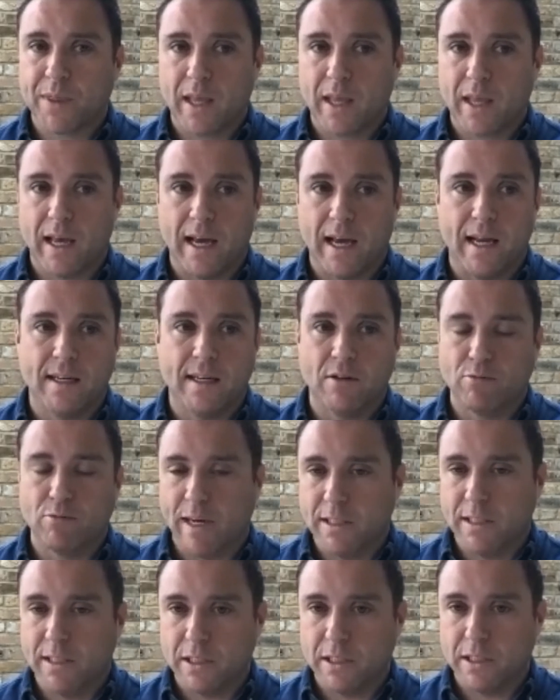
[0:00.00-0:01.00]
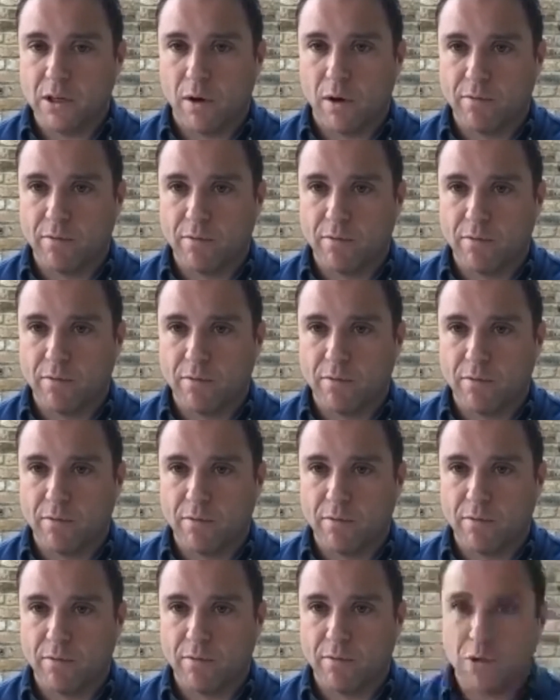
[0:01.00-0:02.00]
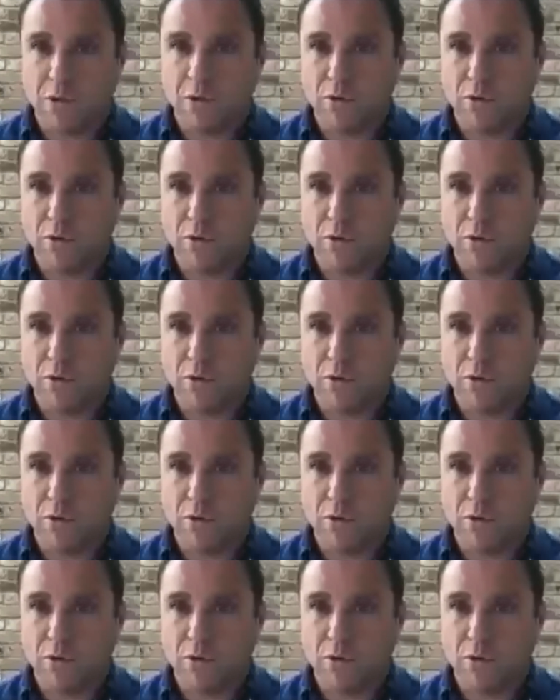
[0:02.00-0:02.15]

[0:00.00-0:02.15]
arranging conference calls, video